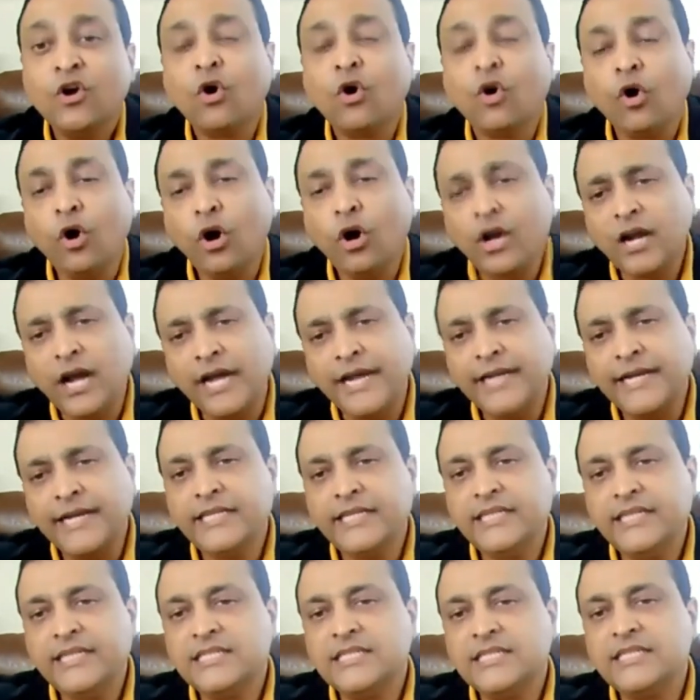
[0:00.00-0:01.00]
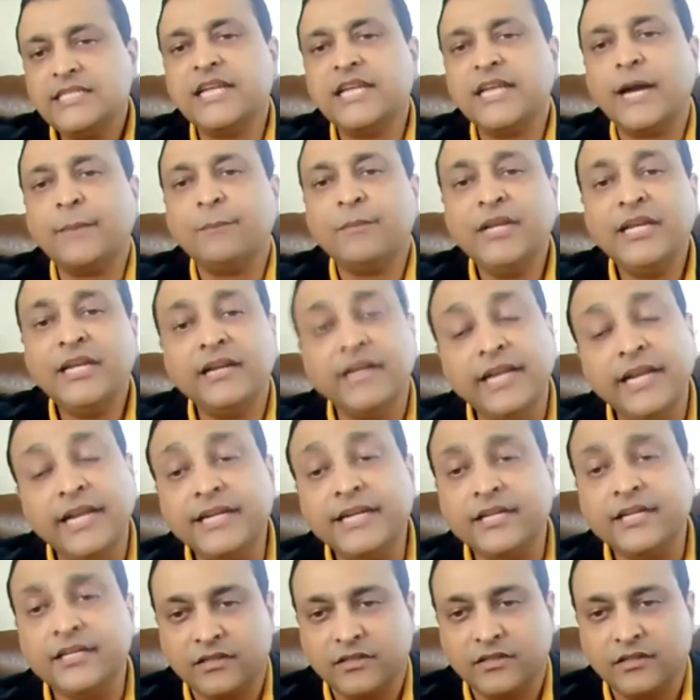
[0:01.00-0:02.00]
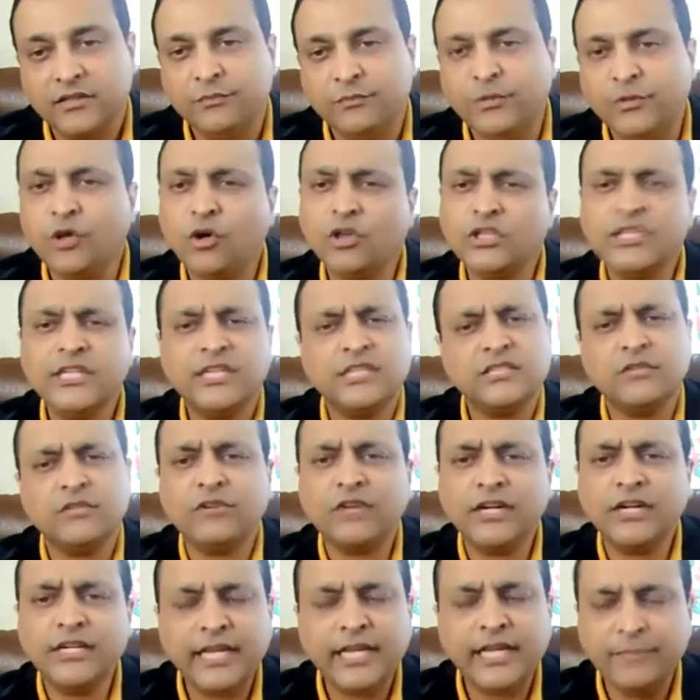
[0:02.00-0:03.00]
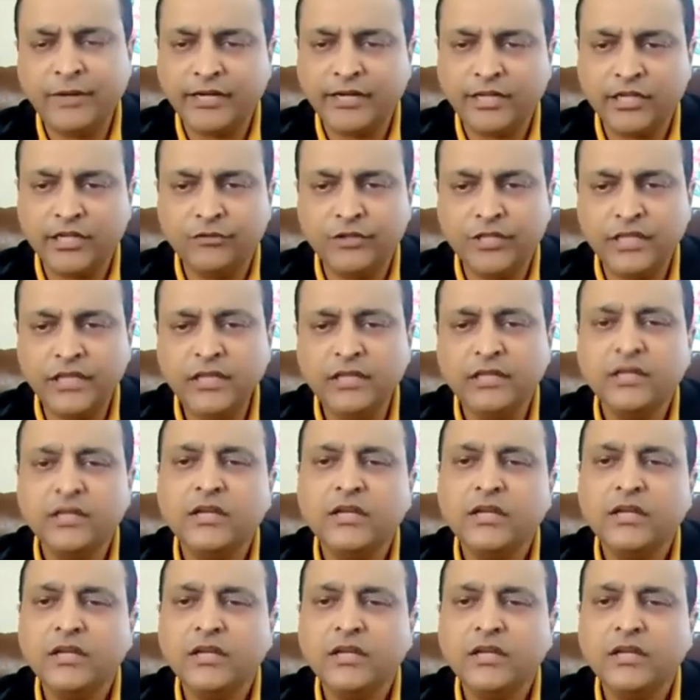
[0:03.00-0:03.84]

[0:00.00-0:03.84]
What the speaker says: or ITGC is happening later because it's a one-time activity.